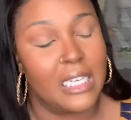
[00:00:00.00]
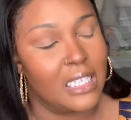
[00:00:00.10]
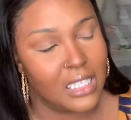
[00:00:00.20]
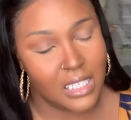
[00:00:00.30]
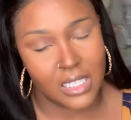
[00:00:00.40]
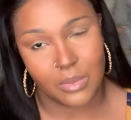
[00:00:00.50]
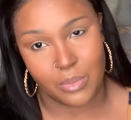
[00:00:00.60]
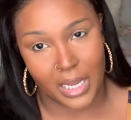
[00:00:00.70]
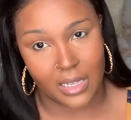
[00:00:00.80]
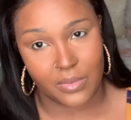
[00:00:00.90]
And this
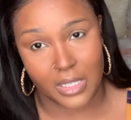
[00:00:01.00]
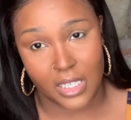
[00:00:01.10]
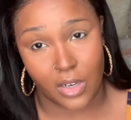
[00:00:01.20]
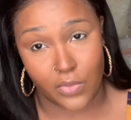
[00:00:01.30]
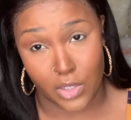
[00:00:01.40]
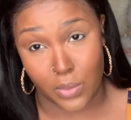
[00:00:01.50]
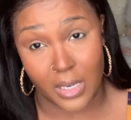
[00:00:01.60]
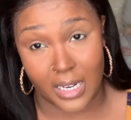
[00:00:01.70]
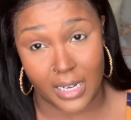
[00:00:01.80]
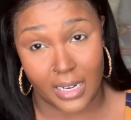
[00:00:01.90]
palette retail for
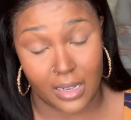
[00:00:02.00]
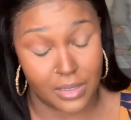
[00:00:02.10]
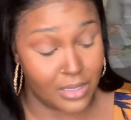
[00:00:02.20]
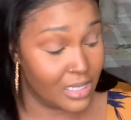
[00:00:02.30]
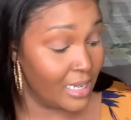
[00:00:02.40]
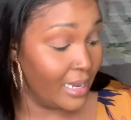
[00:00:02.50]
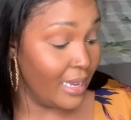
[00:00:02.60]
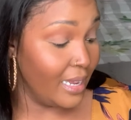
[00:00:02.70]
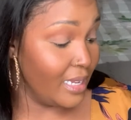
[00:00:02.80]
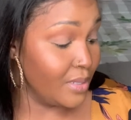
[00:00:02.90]
$29
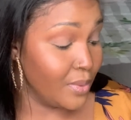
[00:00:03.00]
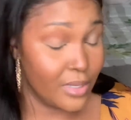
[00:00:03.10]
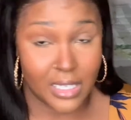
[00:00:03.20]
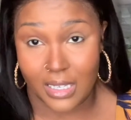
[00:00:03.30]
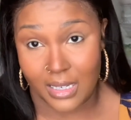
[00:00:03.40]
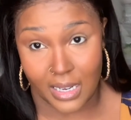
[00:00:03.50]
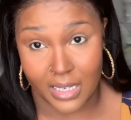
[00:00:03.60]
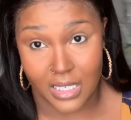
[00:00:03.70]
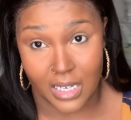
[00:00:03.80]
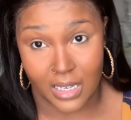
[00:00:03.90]
and you only get 9
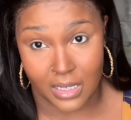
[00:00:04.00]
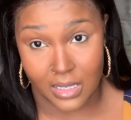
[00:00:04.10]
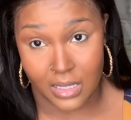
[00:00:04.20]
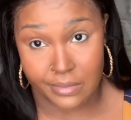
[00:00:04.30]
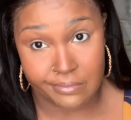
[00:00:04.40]
shades.